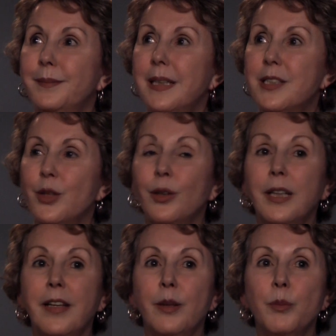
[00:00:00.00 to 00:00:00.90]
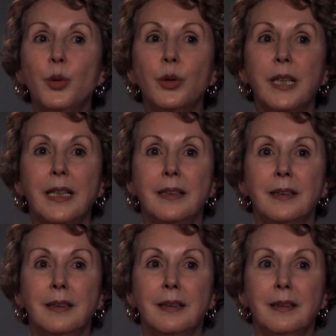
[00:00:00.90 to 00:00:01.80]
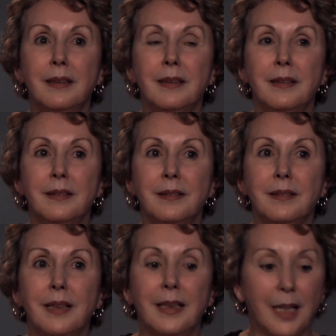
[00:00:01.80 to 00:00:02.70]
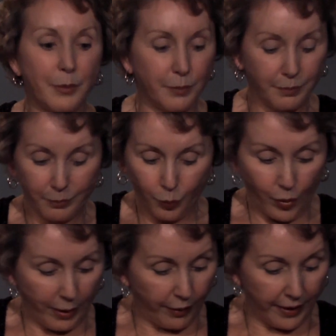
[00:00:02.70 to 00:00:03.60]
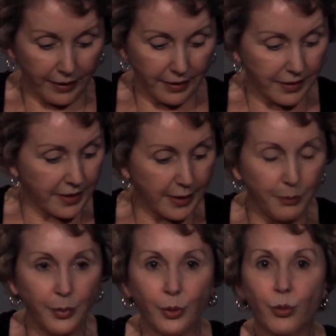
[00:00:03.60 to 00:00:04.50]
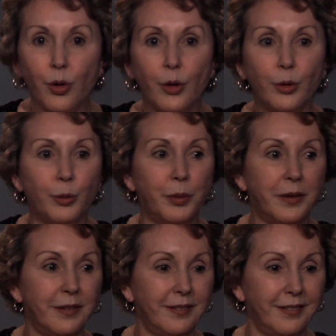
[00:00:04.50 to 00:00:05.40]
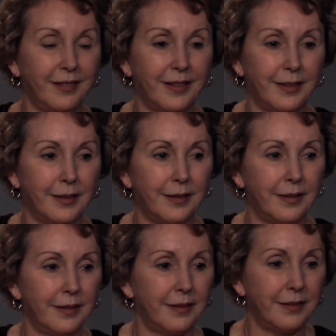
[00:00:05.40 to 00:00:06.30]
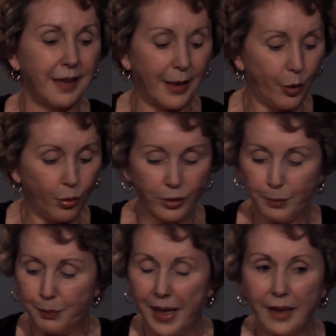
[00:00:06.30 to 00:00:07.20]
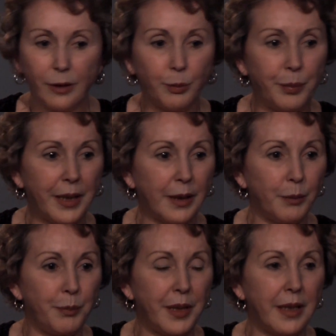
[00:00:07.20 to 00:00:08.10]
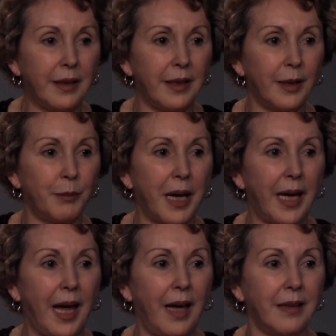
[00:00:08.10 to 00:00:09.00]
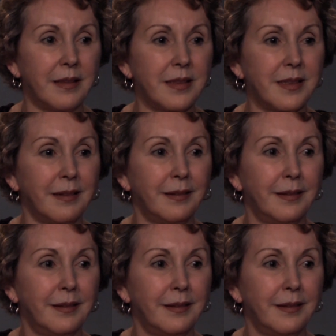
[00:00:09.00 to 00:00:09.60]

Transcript: It's early in the morning, and I'm wearing a simple robe. I hold a pale pink peony in my hands.